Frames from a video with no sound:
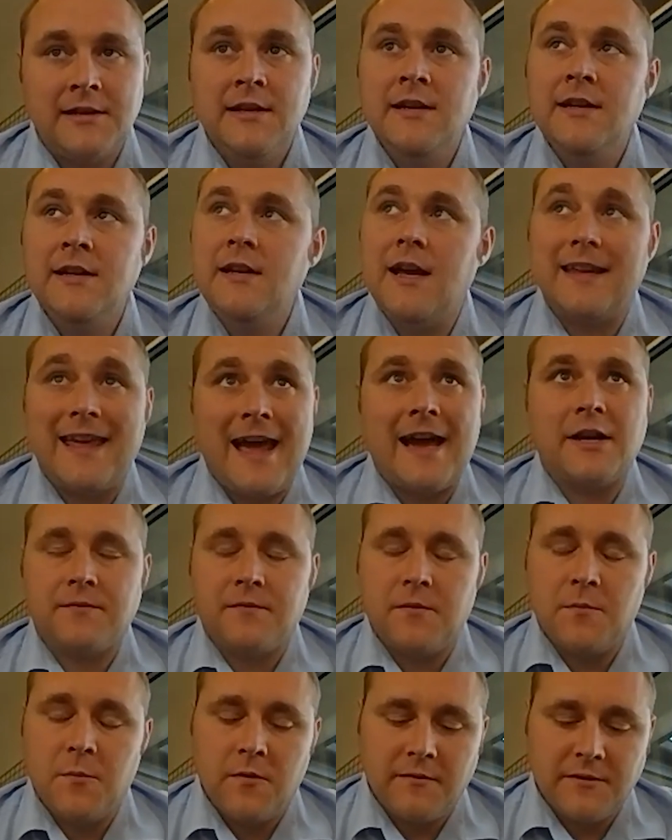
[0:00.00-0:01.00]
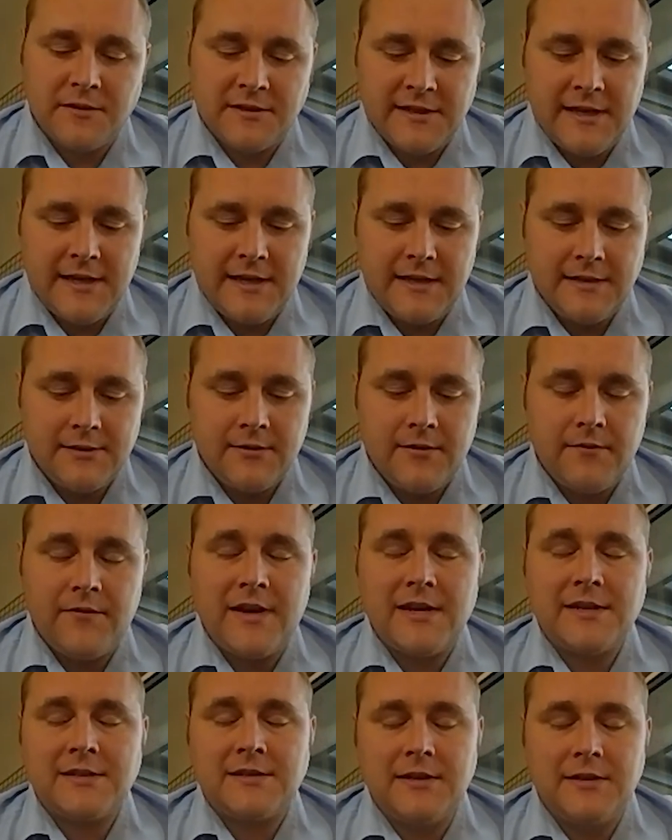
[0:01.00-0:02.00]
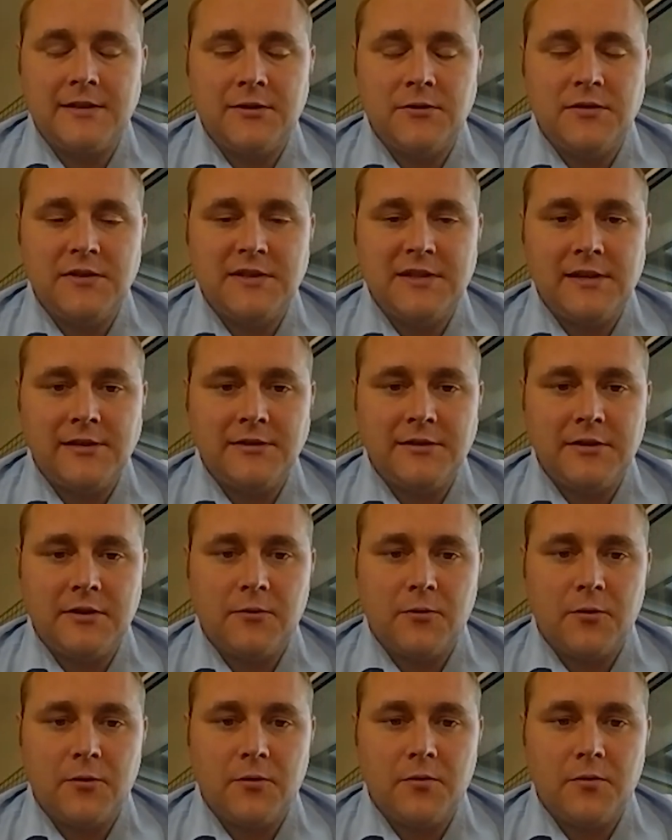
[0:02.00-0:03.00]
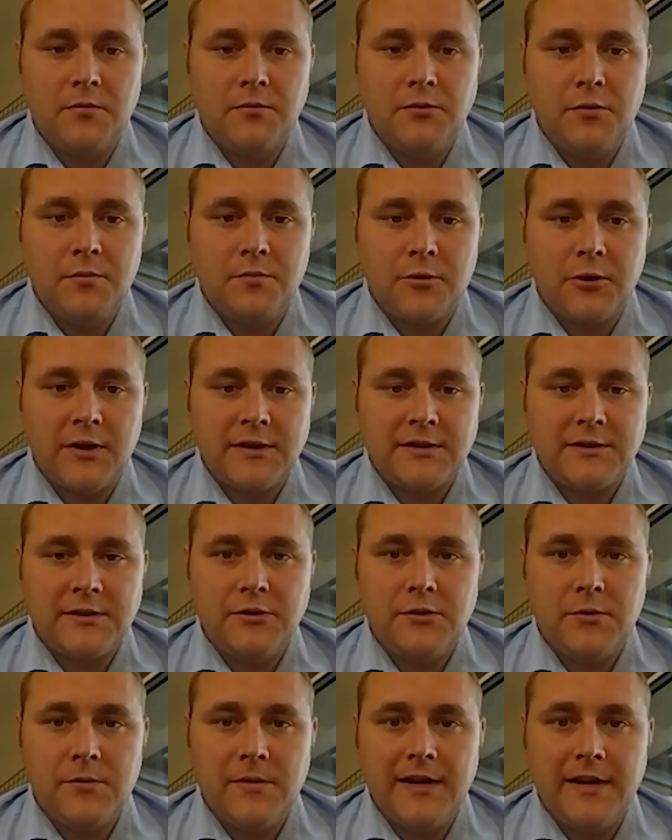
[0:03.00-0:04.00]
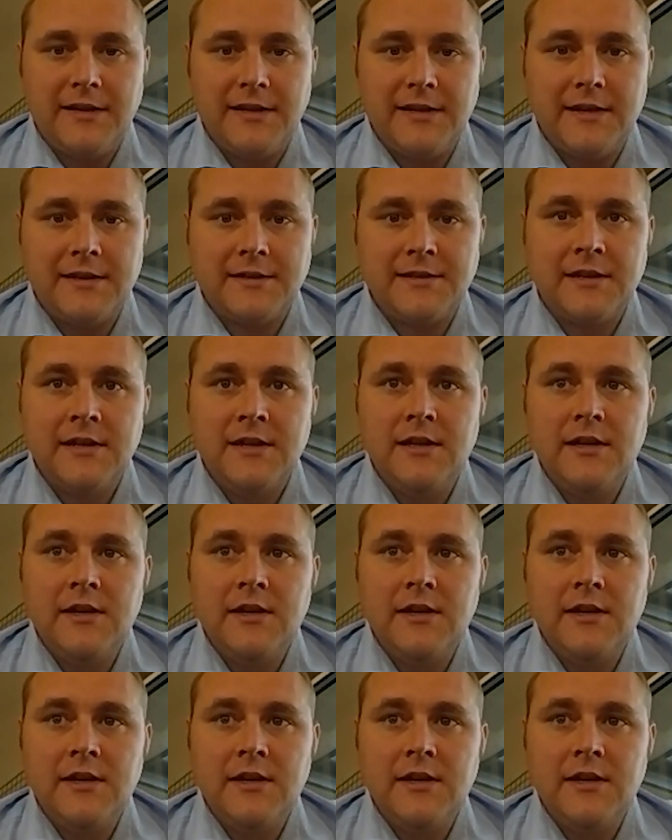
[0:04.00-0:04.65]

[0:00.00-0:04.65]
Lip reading: and cash from overseas to invest into New Zealand to grow new products and new ideas,